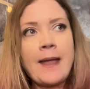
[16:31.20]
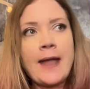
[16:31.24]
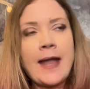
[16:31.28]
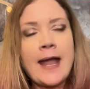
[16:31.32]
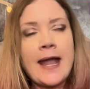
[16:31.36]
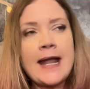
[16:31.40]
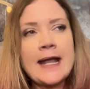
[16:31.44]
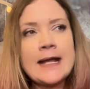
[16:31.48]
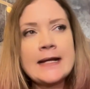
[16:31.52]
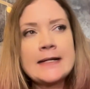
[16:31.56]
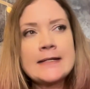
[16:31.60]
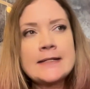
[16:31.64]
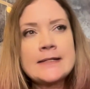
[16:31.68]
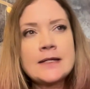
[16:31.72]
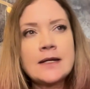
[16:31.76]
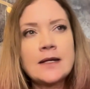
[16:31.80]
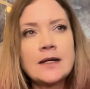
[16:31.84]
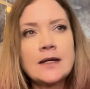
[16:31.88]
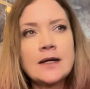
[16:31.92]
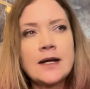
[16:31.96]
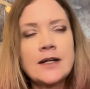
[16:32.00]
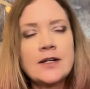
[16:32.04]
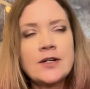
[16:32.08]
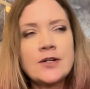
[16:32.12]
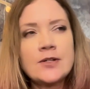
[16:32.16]
and
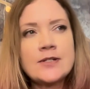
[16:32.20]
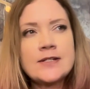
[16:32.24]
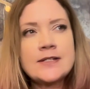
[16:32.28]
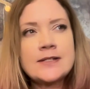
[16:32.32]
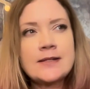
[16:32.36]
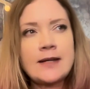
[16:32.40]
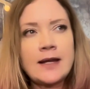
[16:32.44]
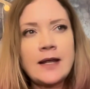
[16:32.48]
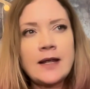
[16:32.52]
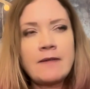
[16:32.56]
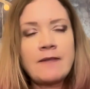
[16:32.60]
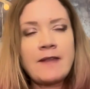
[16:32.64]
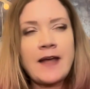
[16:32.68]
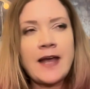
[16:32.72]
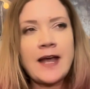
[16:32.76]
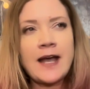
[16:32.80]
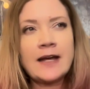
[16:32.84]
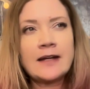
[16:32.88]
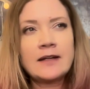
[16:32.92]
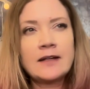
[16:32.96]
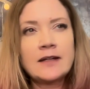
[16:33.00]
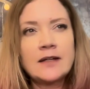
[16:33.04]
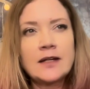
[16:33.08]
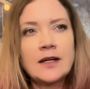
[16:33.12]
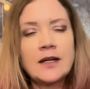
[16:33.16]
understand that
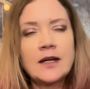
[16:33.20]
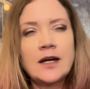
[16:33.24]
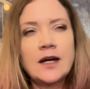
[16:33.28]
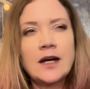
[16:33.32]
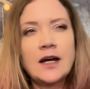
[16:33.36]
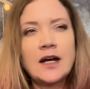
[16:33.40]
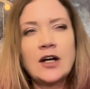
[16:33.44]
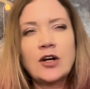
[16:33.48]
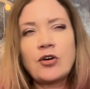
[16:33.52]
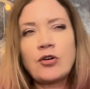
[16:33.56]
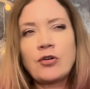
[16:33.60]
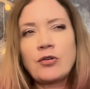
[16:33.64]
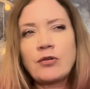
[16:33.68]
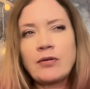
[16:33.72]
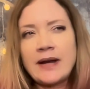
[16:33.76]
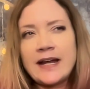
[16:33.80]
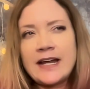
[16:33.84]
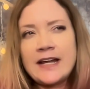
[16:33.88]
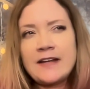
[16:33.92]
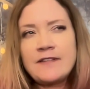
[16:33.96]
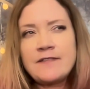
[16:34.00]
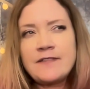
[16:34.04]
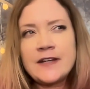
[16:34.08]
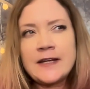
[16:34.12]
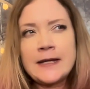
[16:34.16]
a
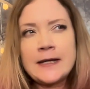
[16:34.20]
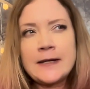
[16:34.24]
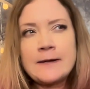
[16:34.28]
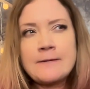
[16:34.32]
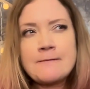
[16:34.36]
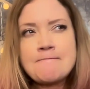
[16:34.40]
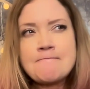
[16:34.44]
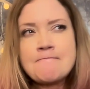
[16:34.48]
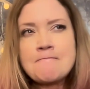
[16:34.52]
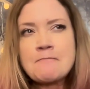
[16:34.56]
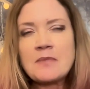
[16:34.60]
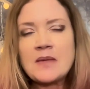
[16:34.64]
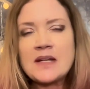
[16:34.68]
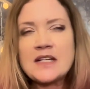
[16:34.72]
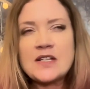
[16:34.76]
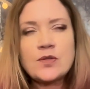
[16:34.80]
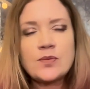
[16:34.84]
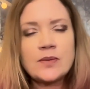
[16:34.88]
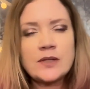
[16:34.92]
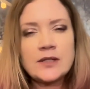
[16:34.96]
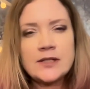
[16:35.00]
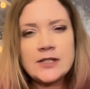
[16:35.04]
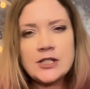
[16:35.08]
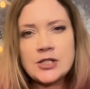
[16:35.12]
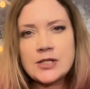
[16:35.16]
craving is
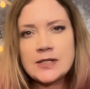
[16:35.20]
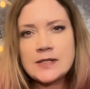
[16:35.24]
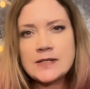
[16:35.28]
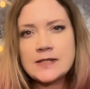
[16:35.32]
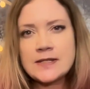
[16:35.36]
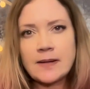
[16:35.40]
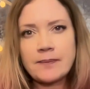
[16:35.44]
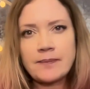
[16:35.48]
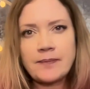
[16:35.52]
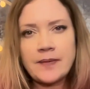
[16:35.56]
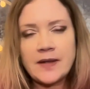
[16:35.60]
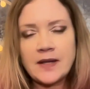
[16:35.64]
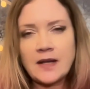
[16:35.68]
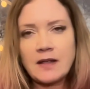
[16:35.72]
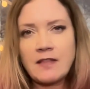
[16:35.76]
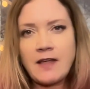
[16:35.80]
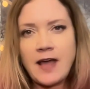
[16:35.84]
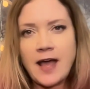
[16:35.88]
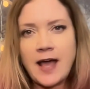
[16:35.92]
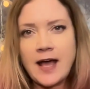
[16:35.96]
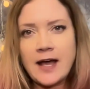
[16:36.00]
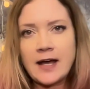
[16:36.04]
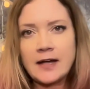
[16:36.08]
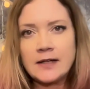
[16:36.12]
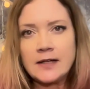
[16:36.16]
really just something
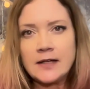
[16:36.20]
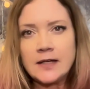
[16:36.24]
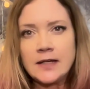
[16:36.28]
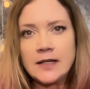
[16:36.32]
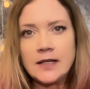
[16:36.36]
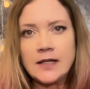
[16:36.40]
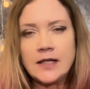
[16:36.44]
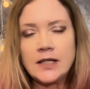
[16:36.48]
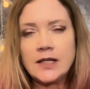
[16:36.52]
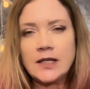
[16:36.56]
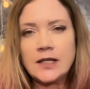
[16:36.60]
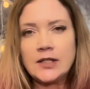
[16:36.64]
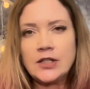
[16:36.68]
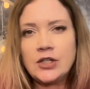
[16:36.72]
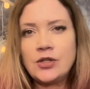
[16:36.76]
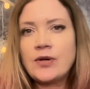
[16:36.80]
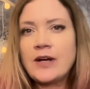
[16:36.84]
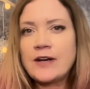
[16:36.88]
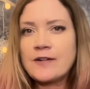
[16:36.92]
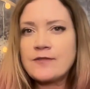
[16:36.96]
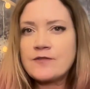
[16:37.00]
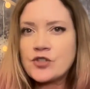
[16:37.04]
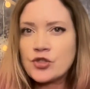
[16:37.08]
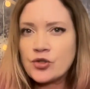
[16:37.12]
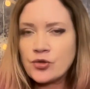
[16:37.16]
that you
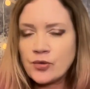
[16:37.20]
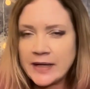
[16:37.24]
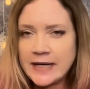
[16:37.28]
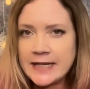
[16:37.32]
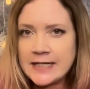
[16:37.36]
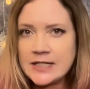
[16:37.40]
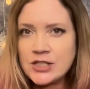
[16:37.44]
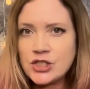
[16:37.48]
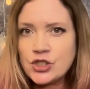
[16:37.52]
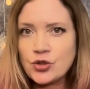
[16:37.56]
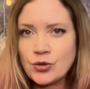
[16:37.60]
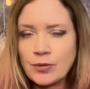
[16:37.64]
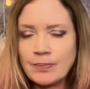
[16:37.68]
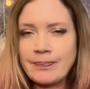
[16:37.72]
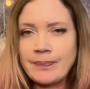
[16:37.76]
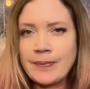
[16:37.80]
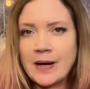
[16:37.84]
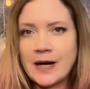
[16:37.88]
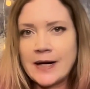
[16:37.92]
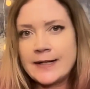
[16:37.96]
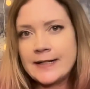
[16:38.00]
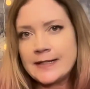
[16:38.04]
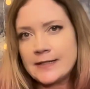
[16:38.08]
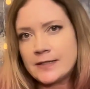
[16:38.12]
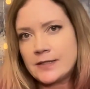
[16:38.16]
have trained your
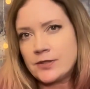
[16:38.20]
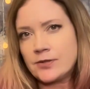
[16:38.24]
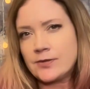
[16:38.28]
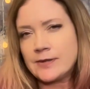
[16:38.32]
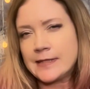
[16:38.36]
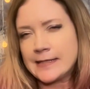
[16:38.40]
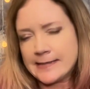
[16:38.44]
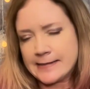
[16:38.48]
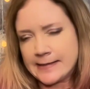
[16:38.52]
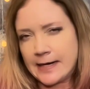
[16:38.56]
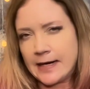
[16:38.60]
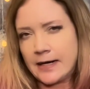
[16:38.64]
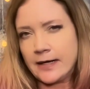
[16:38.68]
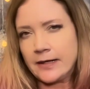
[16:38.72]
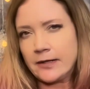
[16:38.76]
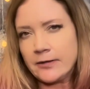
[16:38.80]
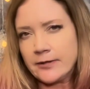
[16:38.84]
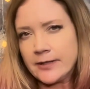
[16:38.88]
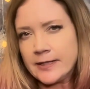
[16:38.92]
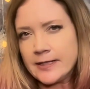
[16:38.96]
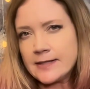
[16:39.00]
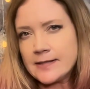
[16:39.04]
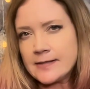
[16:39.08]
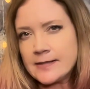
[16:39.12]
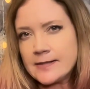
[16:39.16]
body to desire.
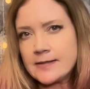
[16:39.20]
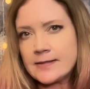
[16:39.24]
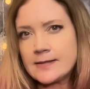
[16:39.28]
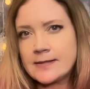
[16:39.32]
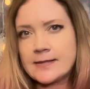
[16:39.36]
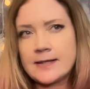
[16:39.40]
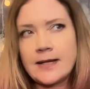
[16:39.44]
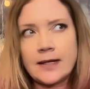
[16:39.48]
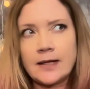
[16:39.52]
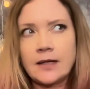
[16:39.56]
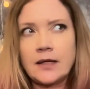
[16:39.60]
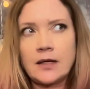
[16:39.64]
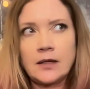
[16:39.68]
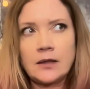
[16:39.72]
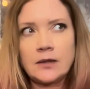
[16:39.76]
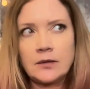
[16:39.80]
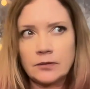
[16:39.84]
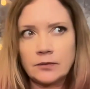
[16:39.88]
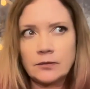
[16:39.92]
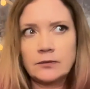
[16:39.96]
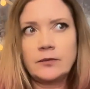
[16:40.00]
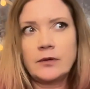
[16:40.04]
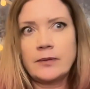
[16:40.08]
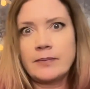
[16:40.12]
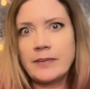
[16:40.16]
This, it's like, oh,
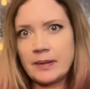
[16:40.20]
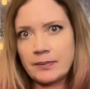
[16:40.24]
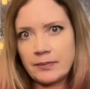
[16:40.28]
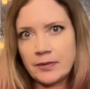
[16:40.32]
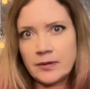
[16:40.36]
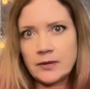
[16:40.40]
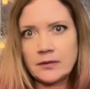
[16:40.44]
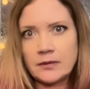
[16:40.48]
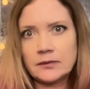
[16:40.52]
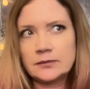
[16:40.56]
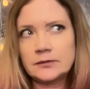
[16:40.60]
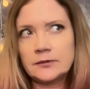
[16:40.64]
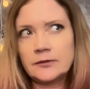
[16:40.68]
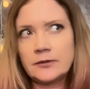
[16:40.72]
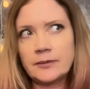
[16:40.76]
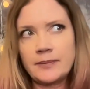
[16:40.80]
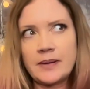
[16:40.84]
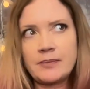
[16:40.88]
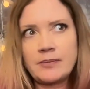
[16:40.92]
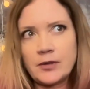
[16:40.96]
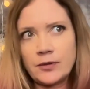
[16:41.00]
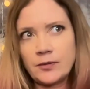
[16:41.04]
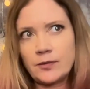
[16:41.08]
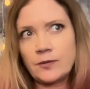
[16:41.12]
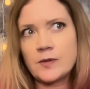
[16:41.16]
remember,
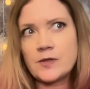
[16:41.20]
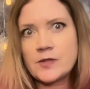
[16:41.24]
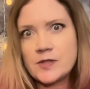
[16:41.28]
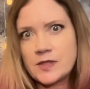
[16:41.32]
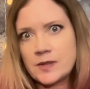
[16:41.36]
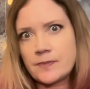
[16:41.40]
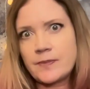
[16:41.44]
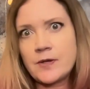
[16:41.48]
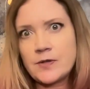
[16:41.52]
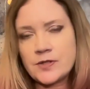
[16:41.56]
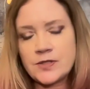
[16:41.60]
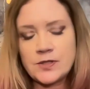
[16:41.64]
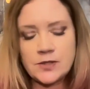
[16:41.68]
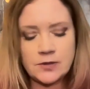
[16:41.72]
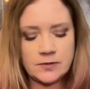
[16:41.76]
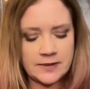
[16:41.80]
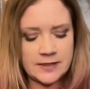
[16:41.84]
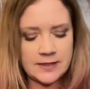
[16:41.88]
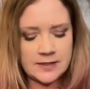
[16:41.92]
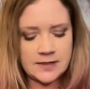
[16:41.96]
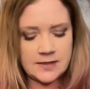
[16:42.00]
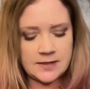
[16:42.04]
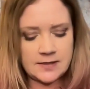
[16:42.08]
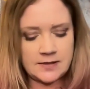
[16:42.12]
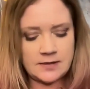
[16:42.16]
we're supposed to,
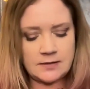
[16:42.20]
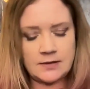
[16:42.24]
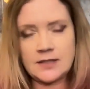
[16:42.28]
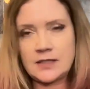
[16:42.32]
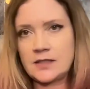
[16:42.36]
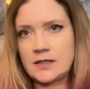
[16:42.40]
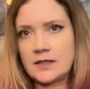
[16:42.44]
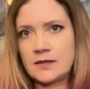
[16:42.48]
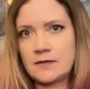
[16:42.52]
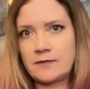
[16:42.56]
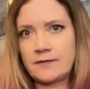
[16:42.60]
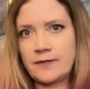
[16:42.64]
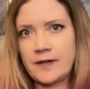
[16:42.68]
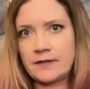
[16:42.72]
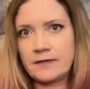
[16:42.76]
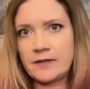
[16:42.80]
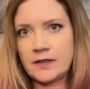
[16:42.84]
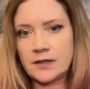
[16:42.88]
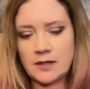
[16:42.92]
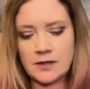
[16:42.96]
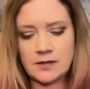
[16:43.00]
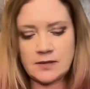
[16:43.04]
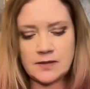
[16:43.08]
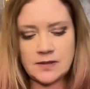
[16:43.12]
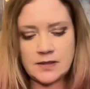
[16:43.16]
it's 5
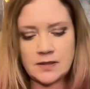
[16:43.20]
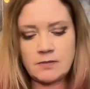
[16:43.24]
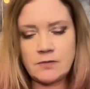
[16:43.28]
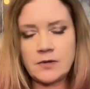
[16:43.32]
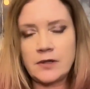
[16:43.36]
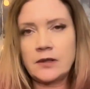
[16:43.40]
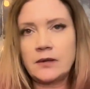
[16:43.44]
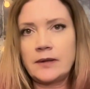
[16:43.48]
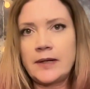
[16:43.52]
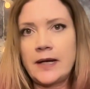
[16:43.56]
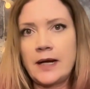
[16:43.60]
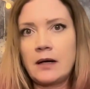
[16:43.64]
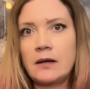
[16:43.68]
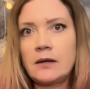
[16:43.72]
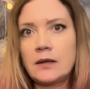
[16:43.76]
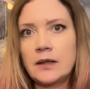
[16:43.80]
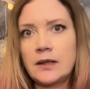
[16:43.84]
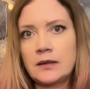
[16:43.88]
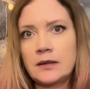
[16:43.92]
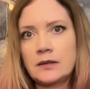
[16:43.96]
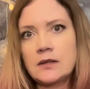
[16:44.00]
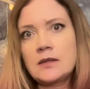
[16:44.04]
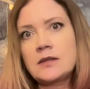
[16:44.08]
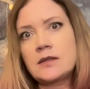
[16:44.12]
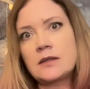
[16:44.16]
o'clock somewhere now
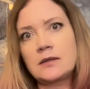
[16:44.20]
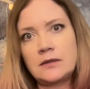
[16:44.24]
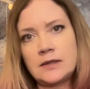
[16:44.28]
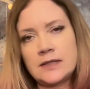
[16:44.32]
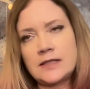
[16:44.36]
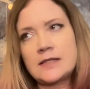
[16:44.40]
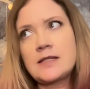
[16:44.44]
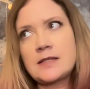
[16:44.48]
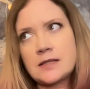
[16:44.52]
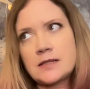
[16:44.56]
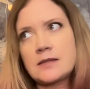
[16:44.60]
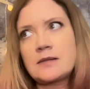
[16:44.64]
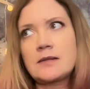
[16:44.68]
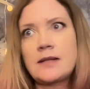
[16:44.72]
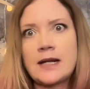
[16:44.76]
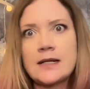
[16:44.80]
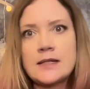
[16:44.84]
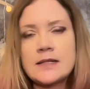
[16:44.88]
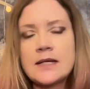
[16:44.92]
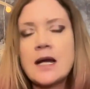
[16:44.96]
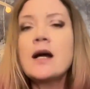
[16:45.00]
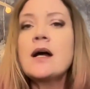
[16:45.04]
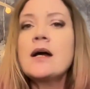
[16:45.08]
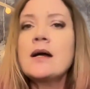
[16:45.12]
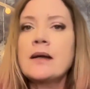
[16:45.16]
and it's that
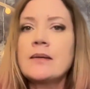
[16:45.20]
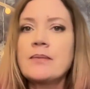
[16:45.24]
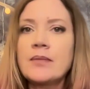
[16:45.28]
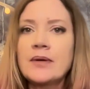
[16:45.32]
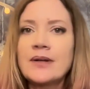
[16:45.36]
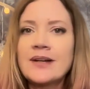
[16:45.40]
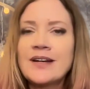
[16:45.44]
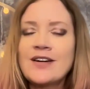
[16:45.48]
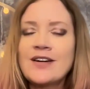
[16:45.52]
time.